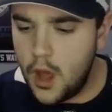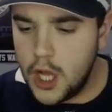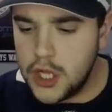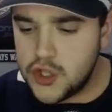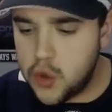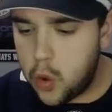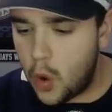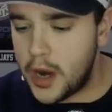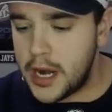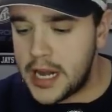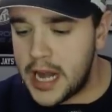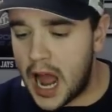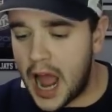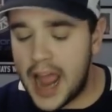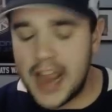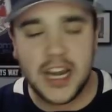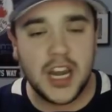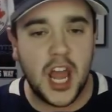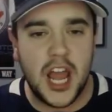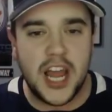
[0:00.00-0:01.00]

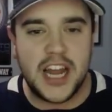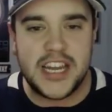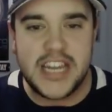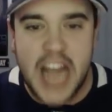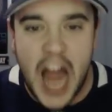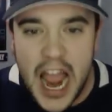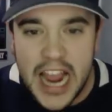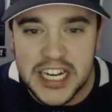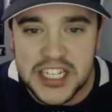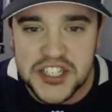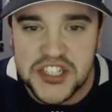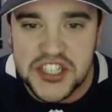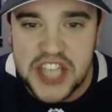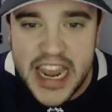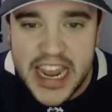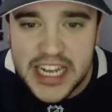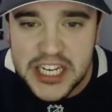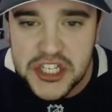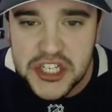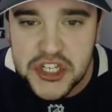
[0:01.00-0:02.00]

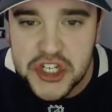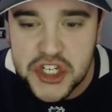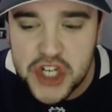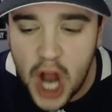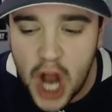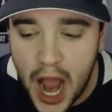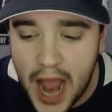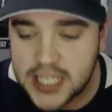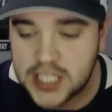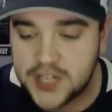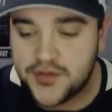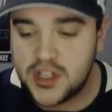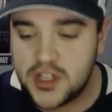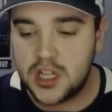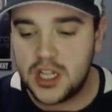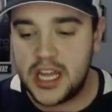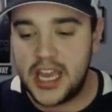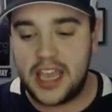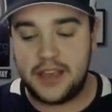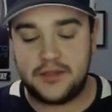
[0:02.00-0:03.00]
29-19 shots for the
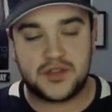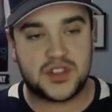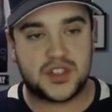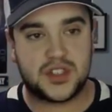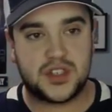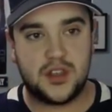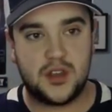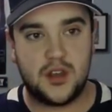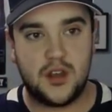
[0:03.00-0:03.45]
Leafs.